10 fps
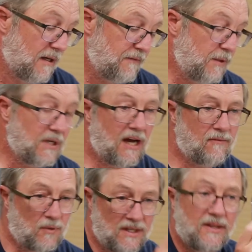If you
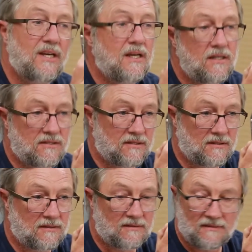have one of these,
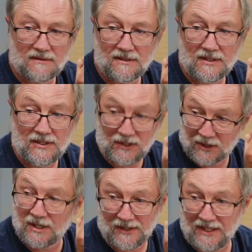you're
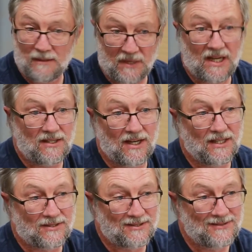going to need
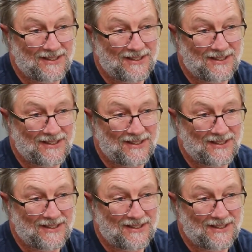Band-Aids.